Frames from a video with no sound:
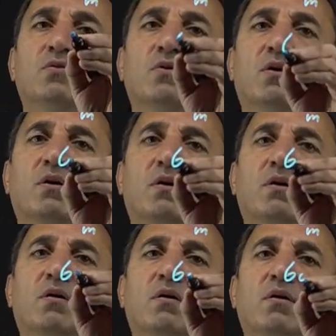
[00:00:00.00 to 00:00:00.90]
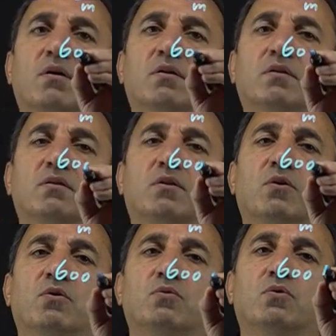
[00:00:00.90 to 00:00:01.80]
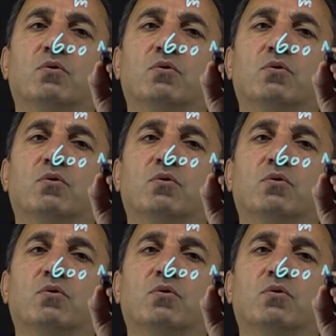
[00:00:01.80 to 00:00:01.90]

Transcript: under the load,